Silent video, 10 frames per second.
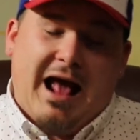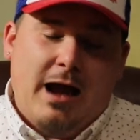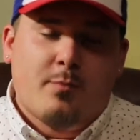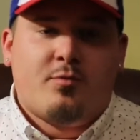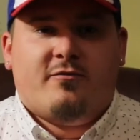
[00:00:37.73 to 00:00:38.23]

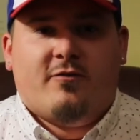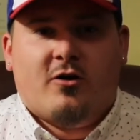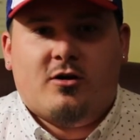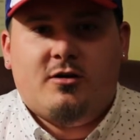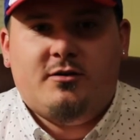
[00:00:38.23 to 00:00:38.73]
I
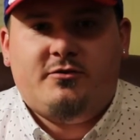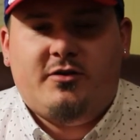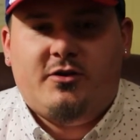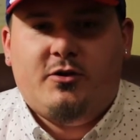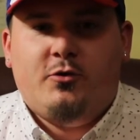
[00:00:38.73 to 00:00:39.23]
prefer
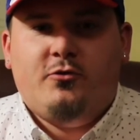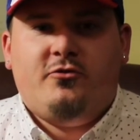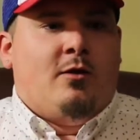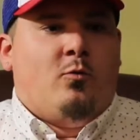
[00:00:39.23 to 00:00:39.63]
to use.